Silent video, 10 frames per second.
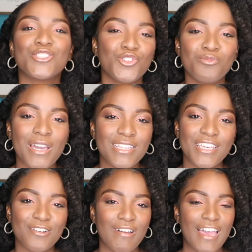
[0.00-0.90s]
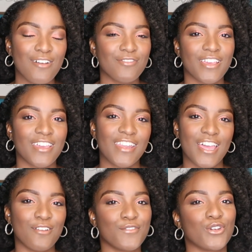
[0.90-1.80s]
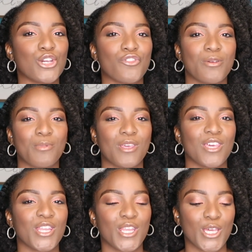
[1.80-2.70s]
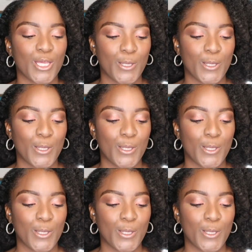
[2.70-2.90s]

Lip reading: Too bad they don't have like an Afro-Caribbean